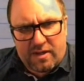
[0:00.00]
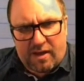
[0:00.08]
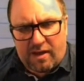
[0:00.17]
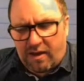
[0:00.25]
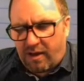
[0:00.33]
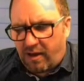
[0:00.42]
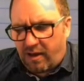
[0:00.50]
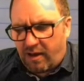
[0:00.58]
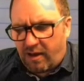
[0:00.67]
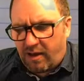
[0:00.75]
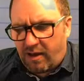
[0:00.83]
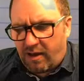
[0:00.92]

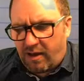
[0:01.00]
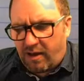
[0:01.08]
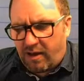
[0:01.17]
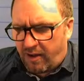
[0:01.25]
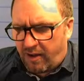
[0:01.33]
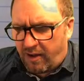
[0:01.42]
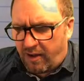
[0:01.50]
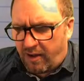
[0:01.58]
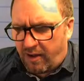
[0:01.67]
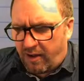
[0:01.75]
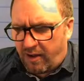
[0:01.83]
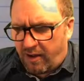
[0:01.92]
my
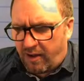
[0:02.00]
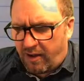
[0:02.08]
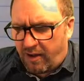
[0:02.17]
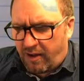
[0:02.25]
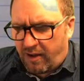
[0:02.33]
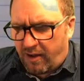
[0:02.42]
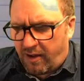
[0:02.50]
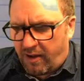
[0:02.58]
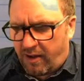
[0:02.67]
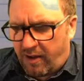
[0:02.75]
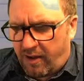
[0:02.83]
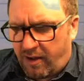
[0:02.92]
pipe changes? So
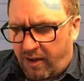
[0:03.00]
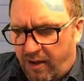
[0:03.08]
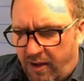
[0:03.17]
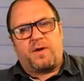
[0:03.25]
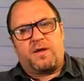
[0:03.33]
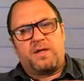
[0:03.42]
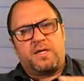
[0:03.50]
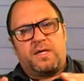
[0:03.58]
as I go from a